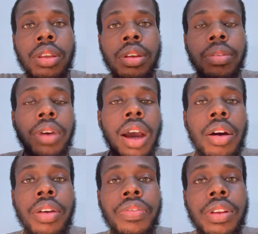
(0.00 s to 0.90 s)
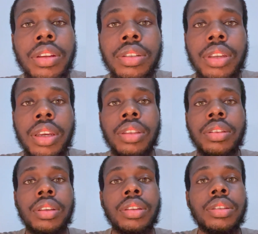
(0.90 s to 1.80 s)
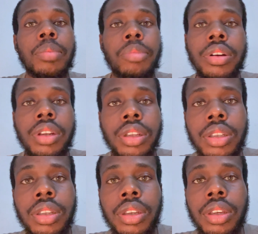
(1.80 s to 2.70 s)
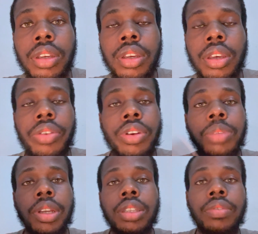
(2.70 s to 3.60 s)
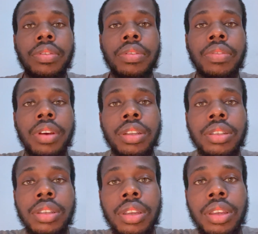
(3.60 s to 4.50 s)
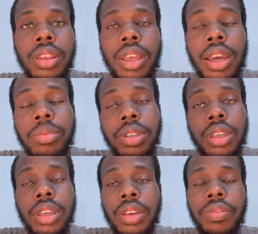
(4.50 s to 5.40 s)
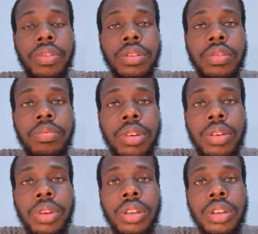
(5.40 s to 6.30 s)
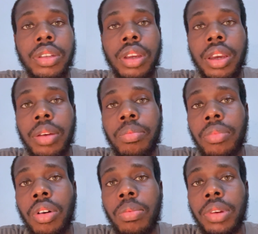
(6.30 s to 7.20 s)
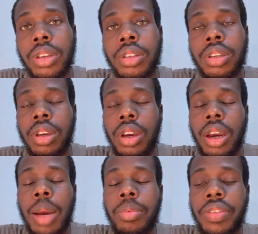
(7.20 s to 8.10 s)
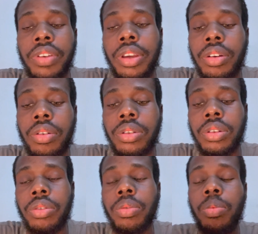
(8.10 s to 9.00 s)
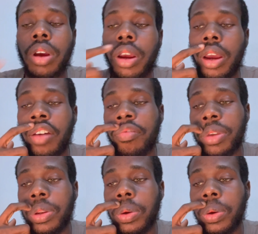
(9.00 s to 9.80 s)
How I feel inside is abundant, irrespective of the facts that I'm seeing in front of me, which is I am homeless. I'm living in a hotel room where I've been,